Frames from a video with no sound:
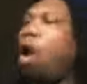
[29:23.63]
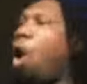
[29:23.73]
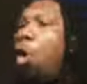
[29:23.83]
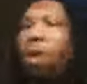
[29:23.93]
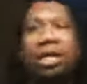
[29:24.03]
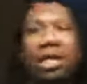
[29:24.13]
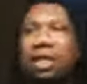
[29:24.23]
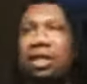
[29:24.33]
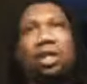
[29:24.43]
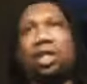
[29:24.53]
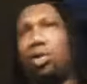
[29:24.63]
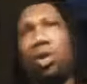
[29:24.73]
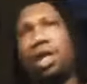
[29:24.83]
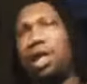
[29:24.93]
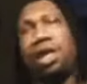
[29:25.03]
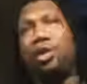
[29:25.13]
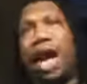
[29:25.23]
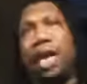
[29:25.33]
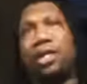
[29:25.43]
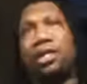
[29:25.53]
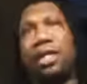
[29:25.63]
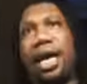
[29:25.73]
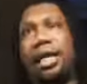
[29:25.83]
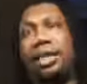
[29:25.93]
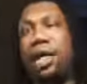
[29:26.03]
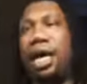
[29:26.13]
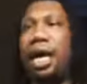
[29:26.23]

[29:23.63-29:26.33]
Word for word: always existed within the United States.